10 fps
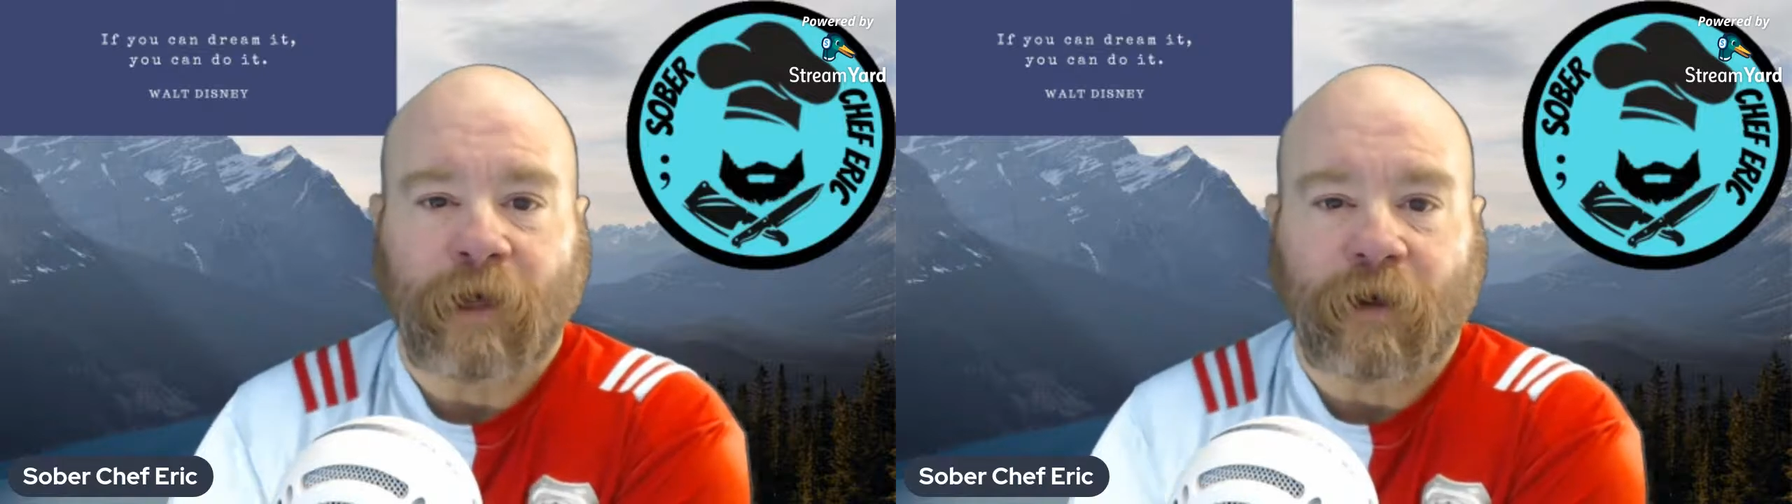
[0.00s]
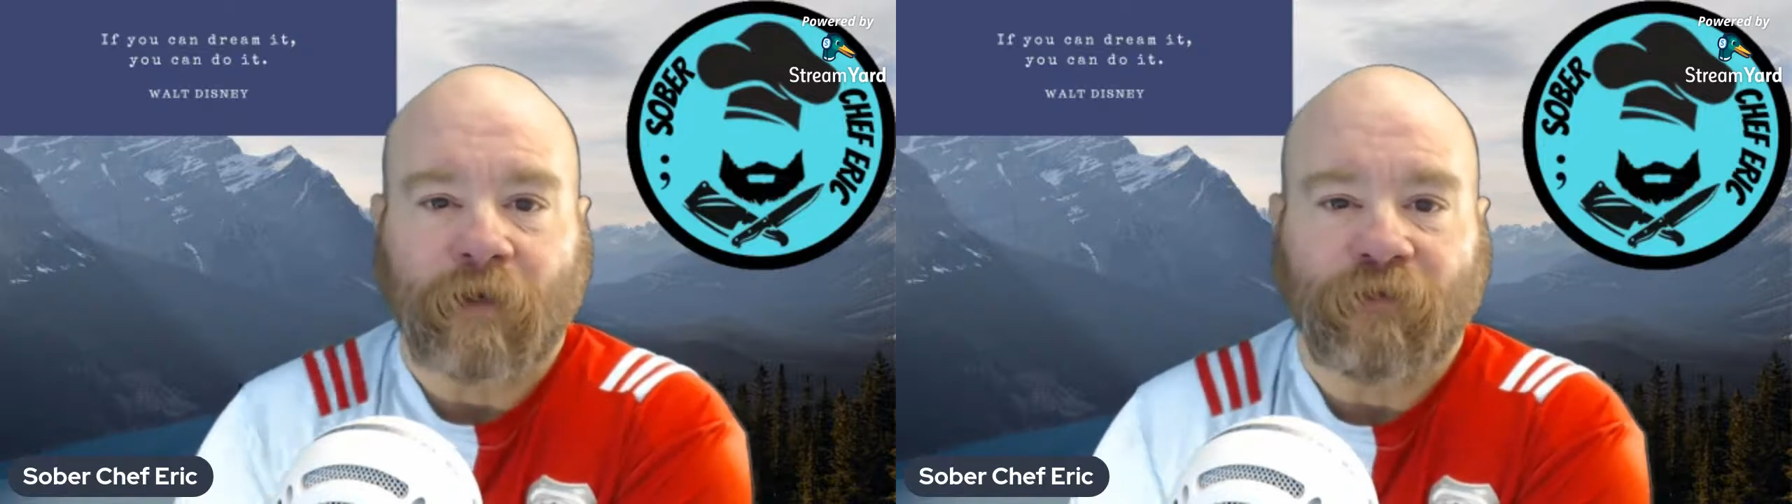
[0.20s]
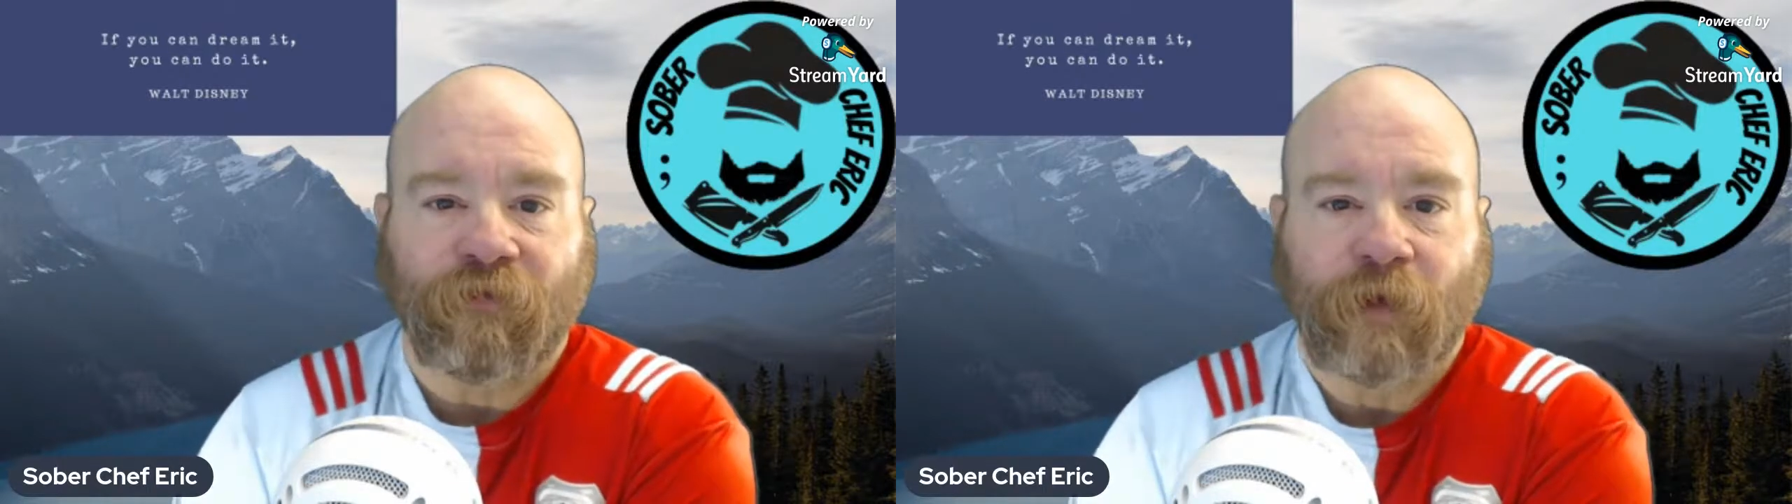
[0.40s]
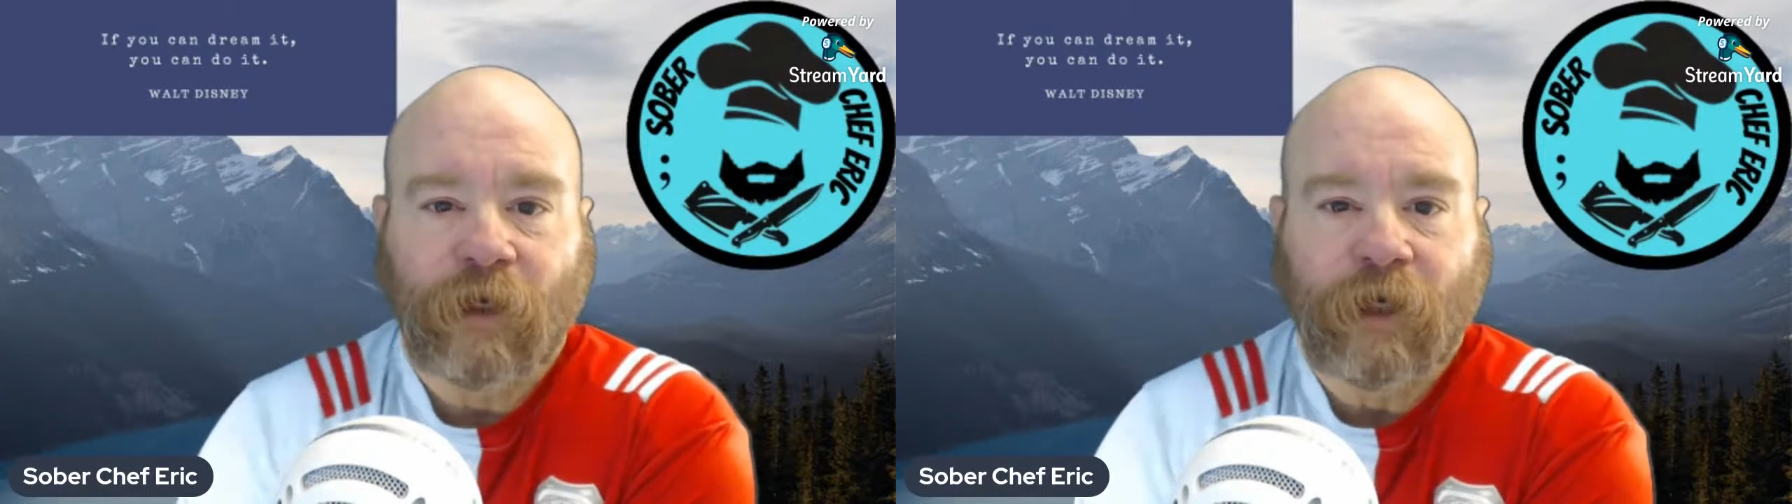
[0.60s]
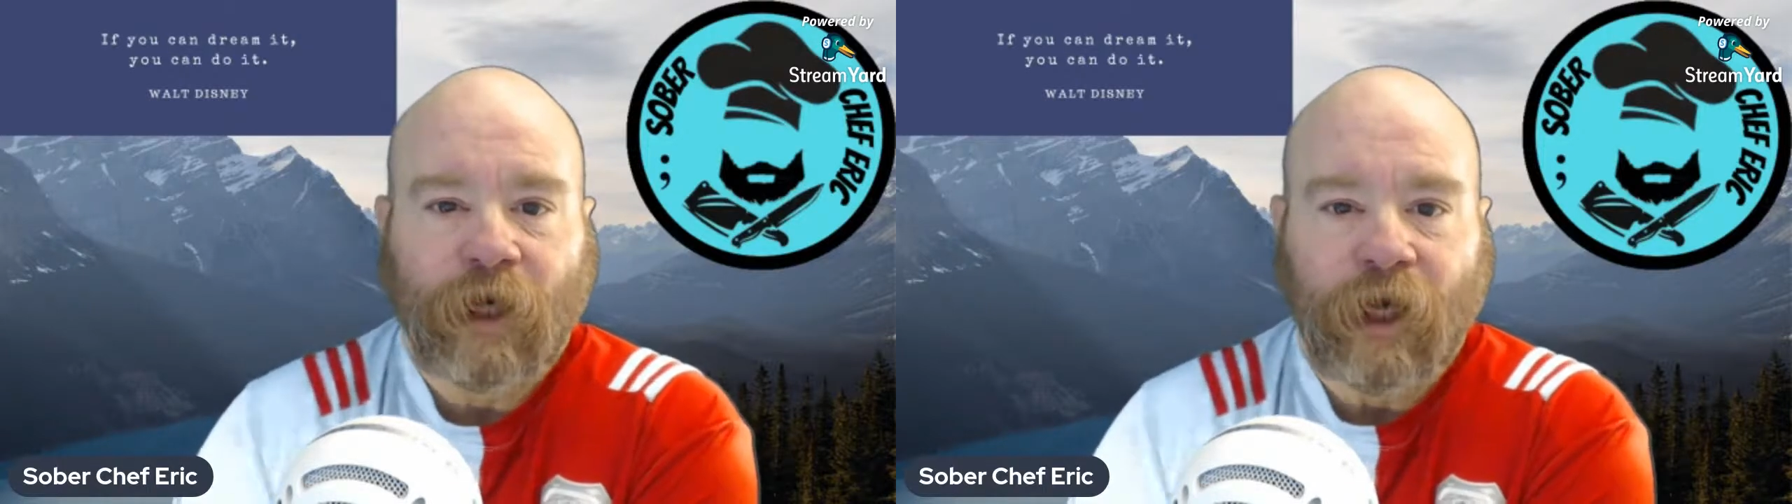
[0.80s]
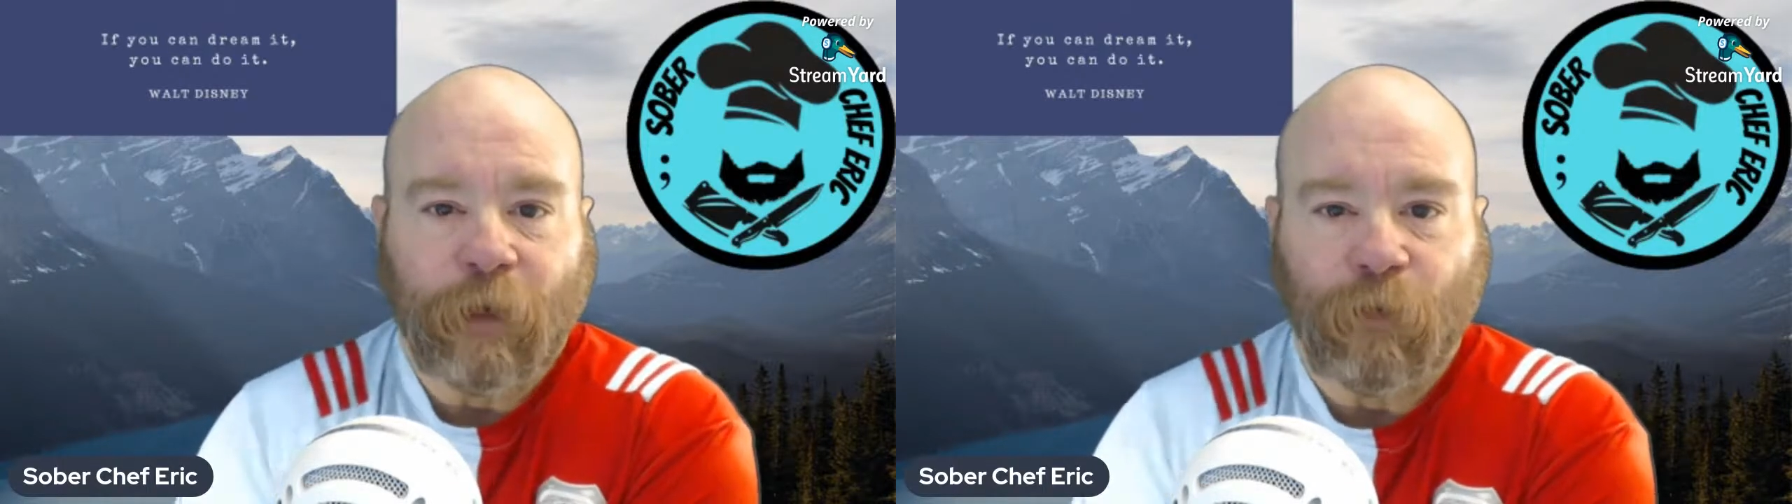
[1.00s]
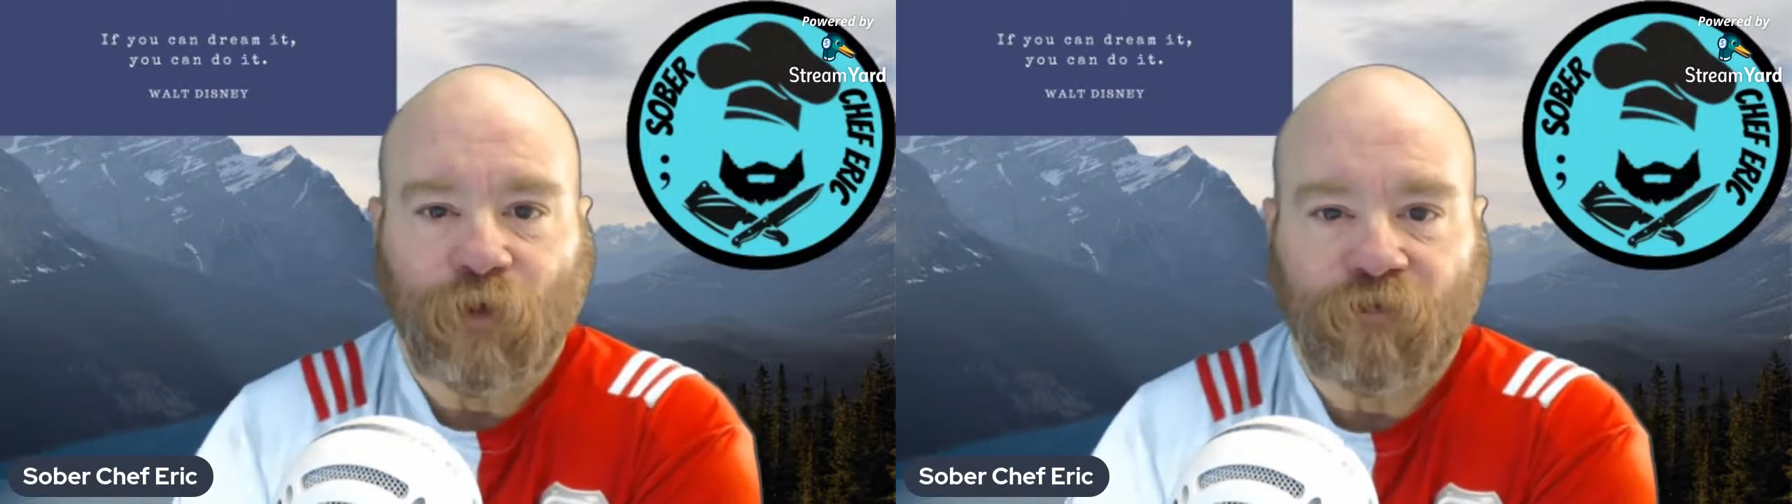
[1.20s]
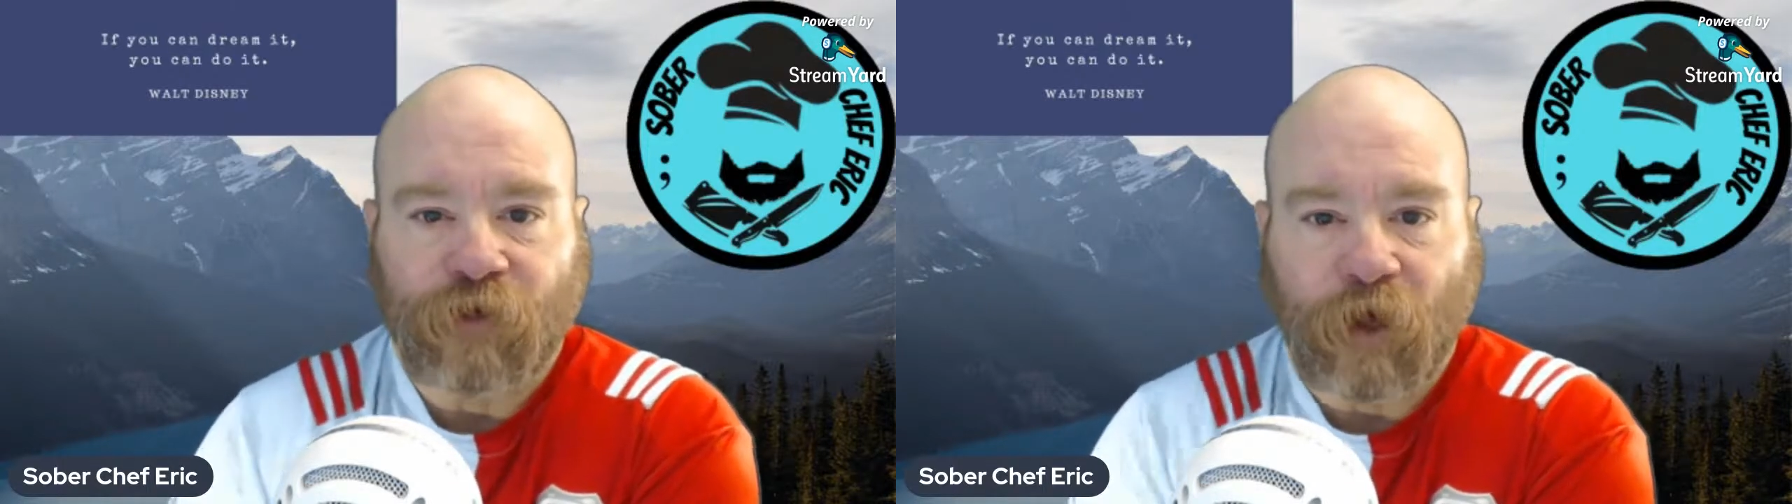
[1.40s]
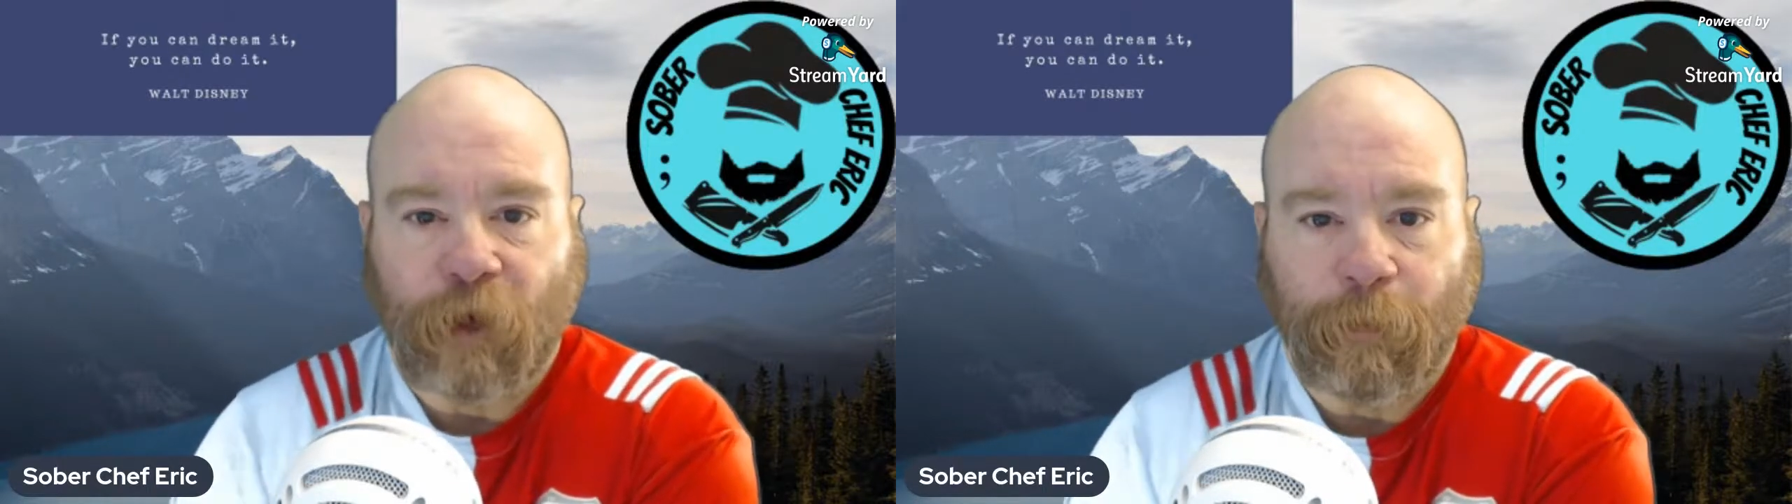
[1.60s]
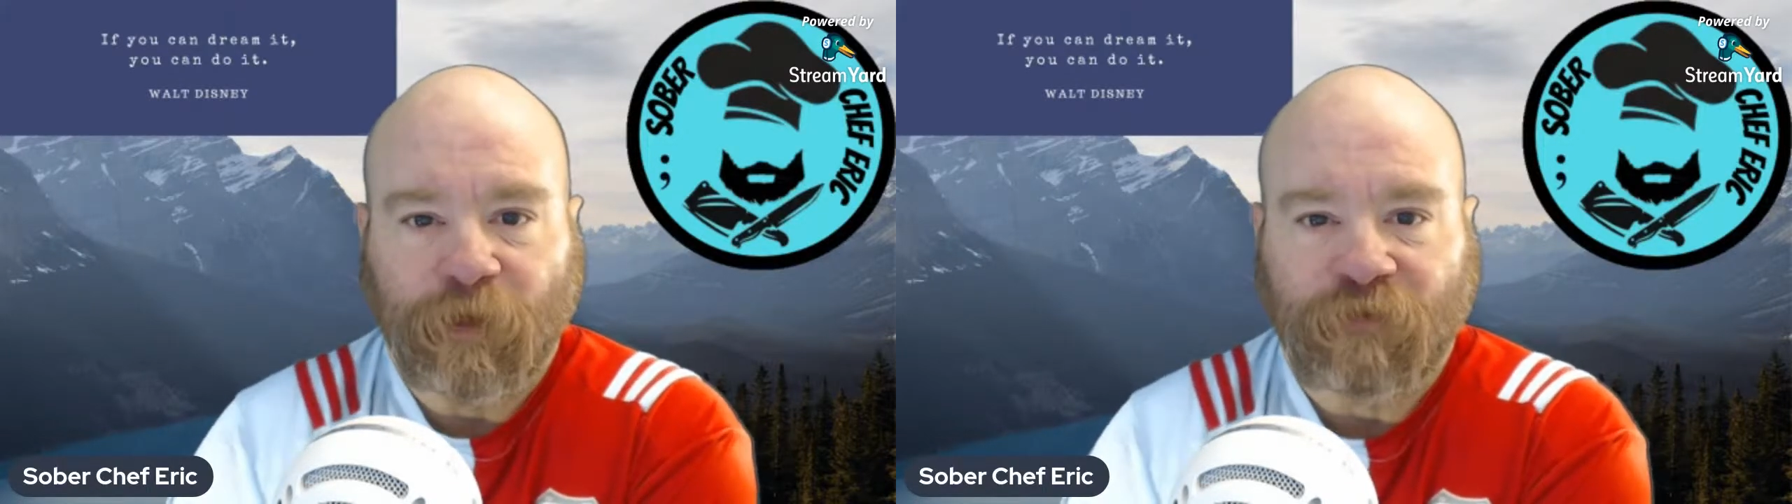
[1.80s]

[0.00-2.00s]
it because he moved to